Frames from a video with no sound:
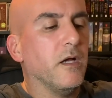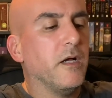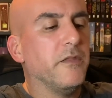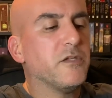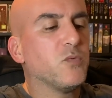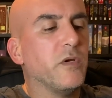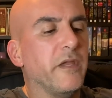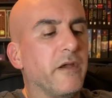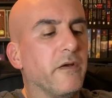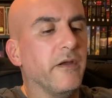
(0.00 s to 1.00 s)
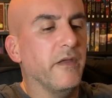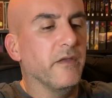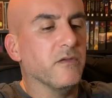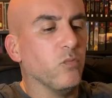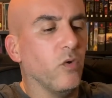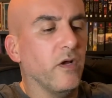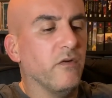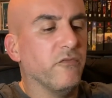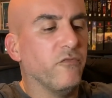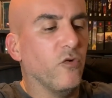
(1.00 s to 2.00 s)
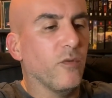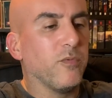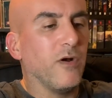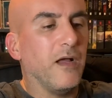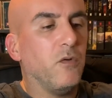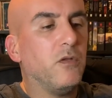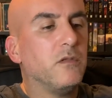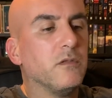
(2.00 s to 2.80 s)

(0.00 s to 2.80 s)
This one here is one for Prowl.